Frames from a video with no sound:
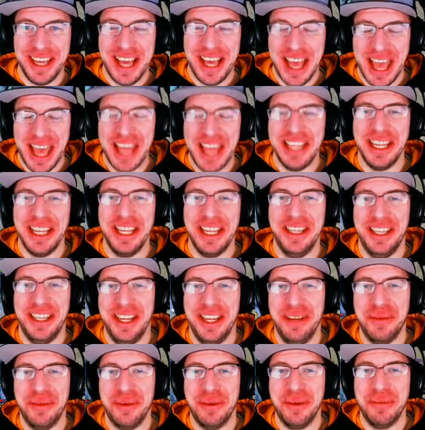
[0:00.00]

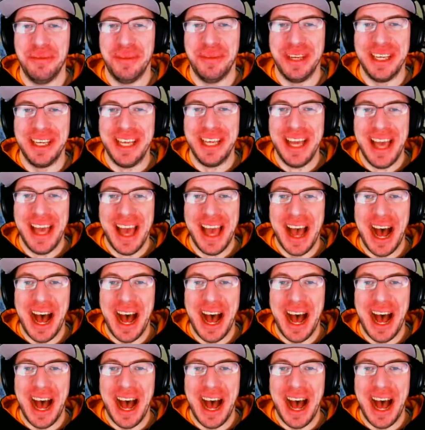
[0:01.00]
It would be.